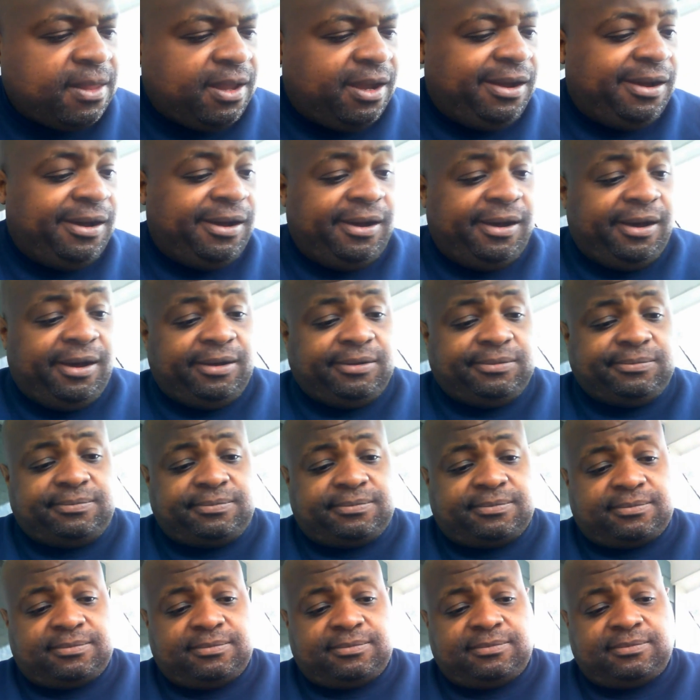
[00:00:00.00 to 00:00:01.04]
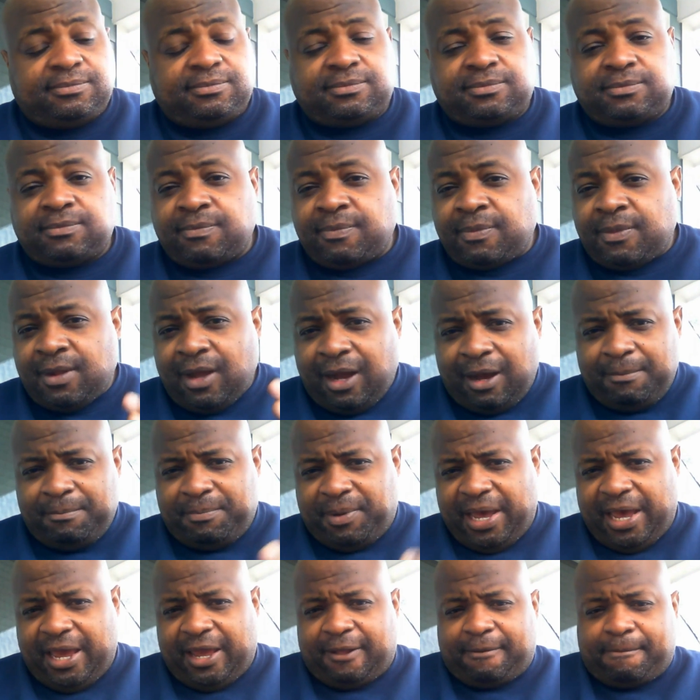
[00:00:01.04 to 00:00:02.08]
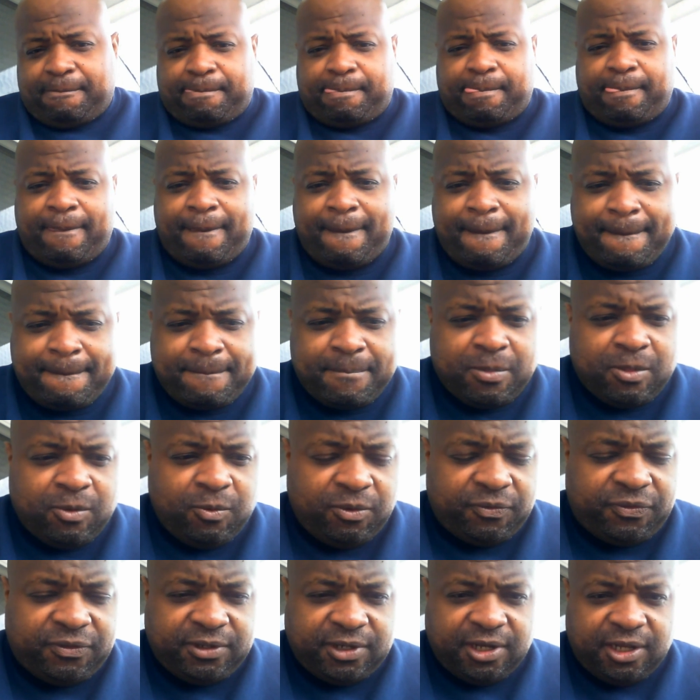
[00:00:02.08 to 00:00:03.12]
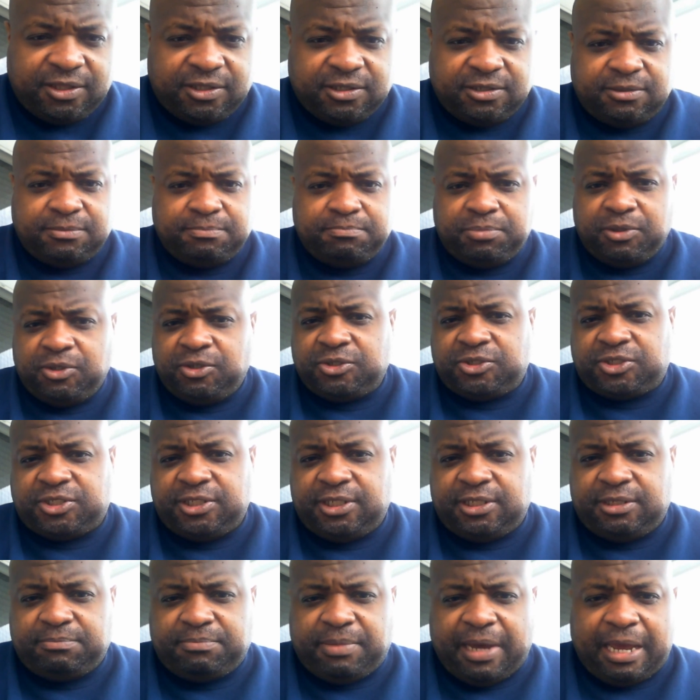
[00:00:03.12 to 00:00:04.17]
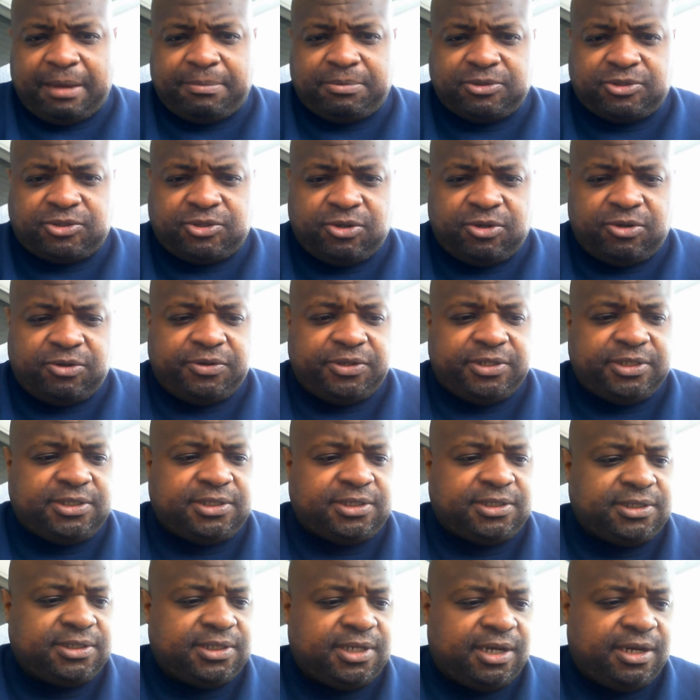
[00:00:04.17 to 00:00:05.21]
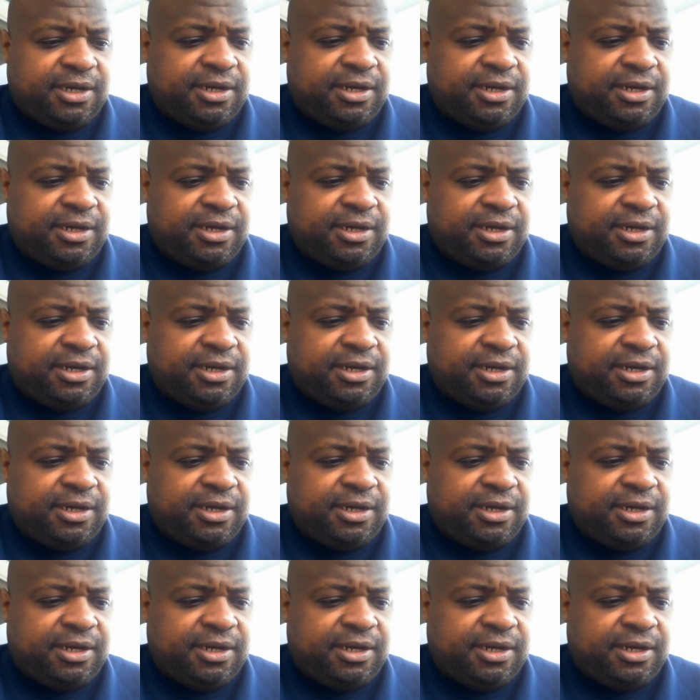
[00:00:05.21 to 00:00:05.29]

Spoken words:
I'm back with another bullshit Bible stories